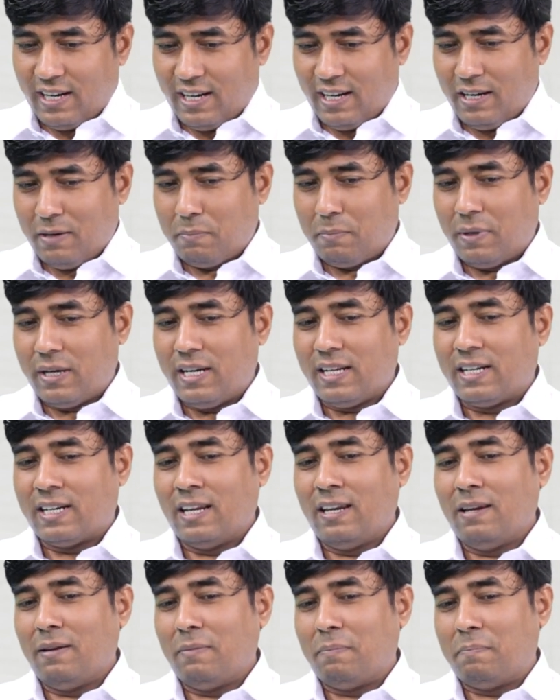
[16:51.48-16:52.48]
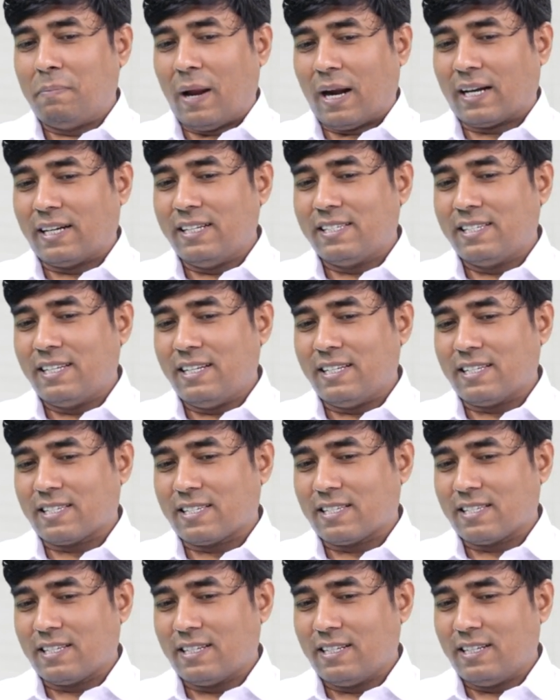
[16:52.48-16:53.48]
In medical
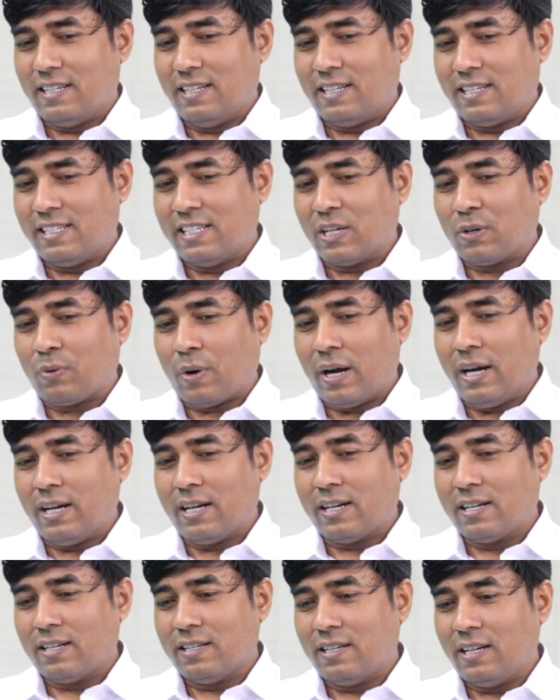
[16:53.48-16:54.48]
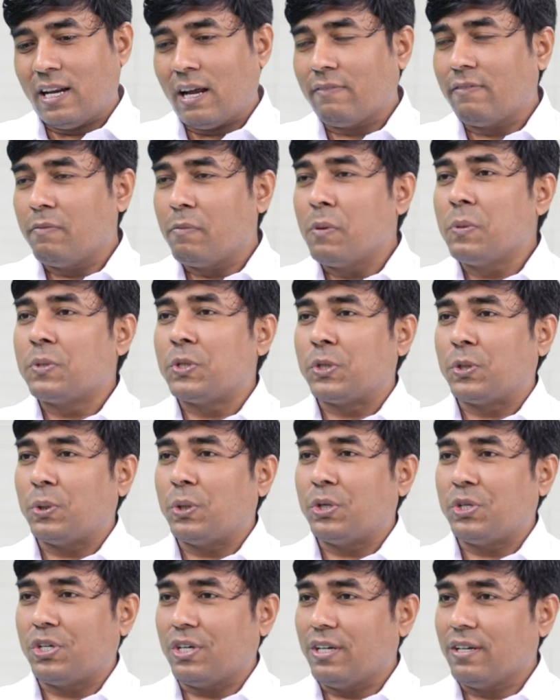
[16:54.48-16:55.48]
practices, it is a quite laughable
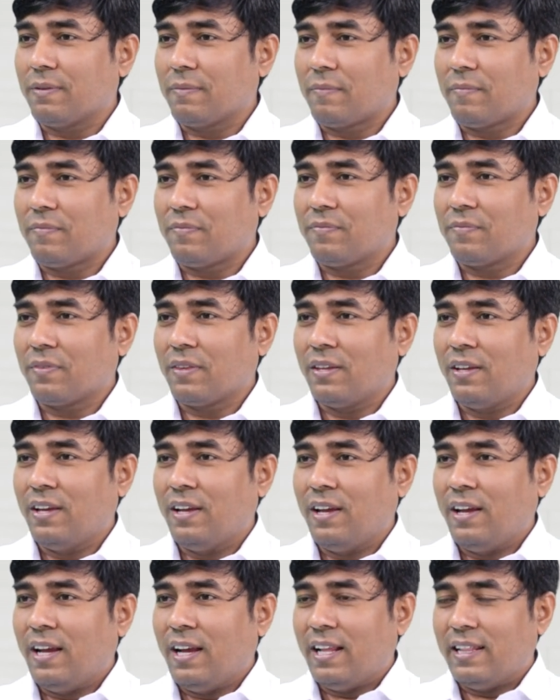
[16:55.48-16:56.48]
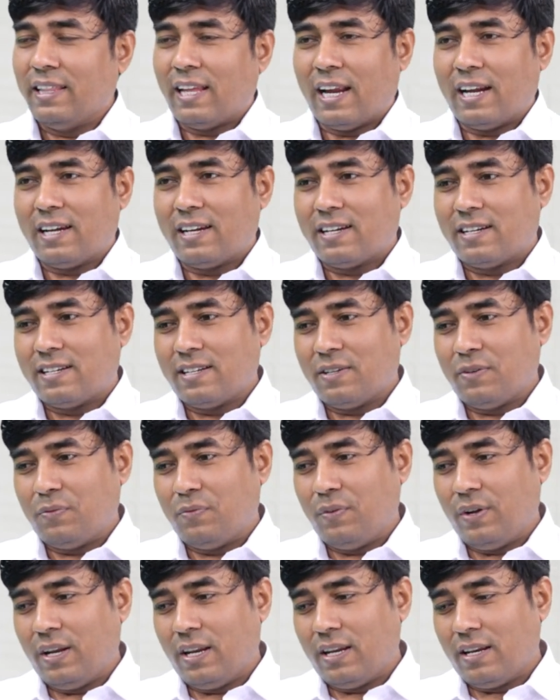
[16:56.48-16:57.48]
situation that
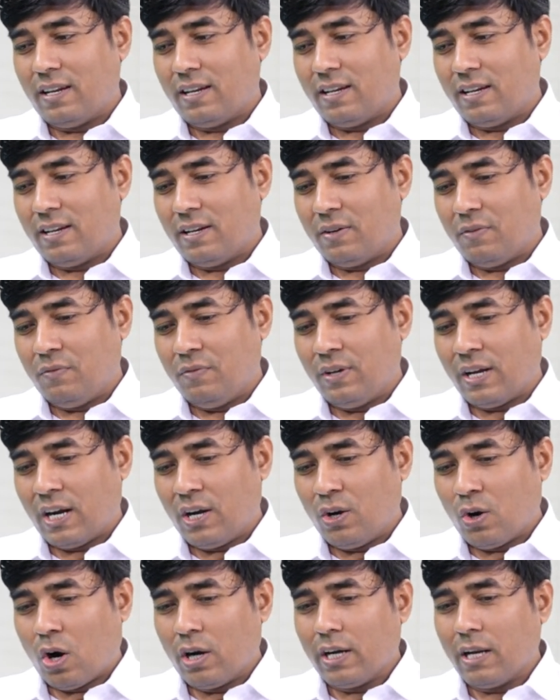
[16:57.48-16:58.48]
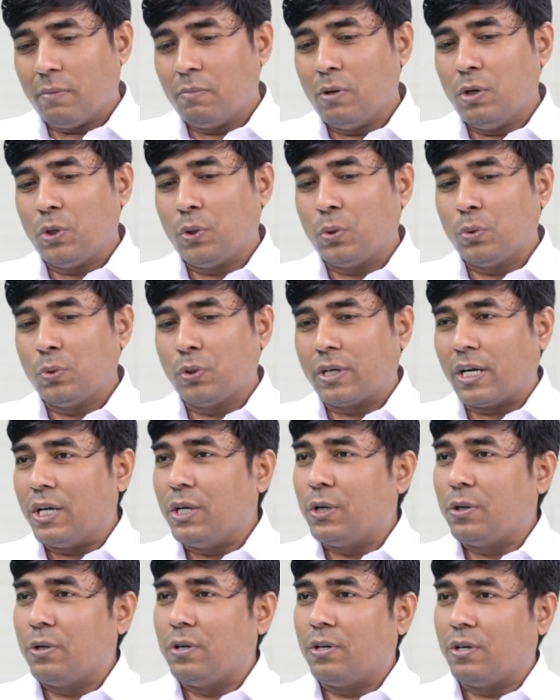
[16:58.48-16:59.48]
when we are not able to
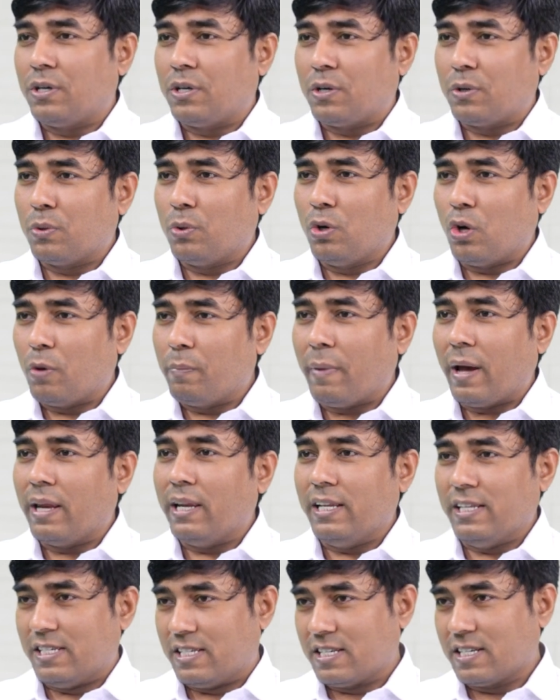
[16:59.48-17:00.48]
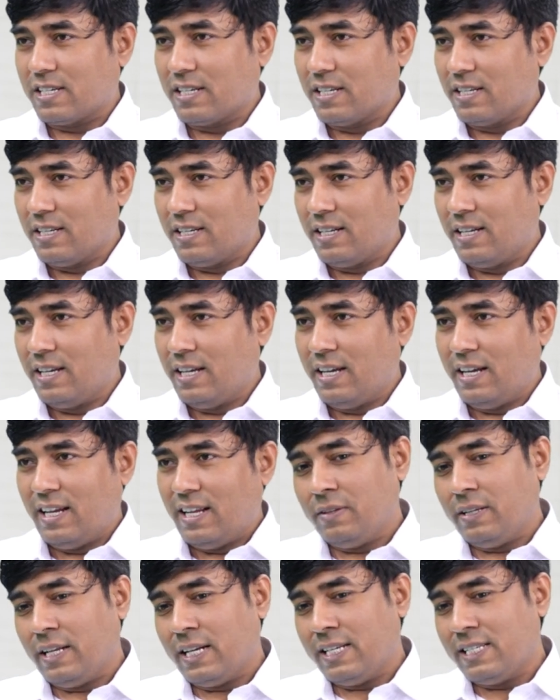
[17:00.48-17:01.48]
control or manage,
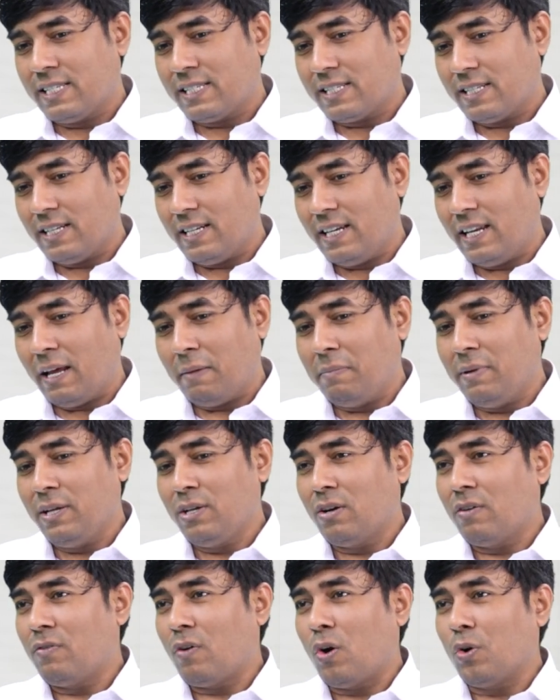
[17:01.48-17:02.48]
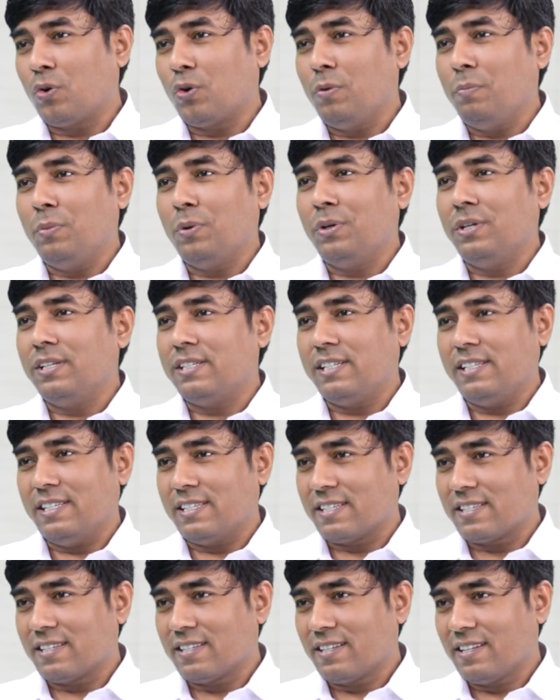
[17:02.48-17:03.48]
there is a labeling of autoimmune
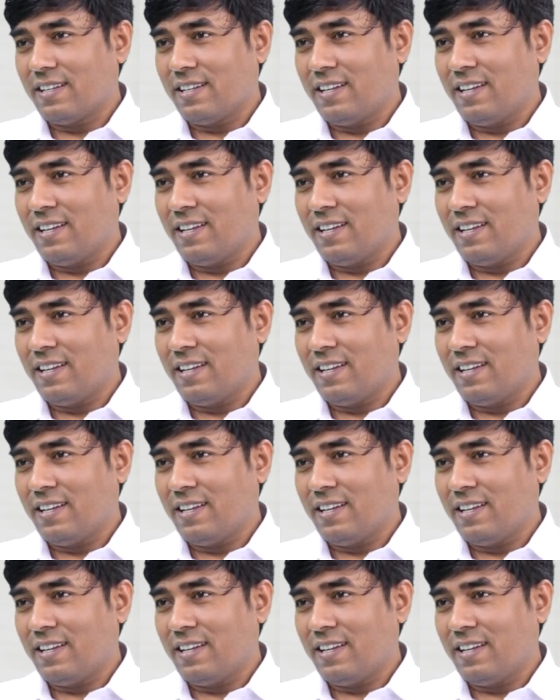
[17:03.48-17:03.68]
disease.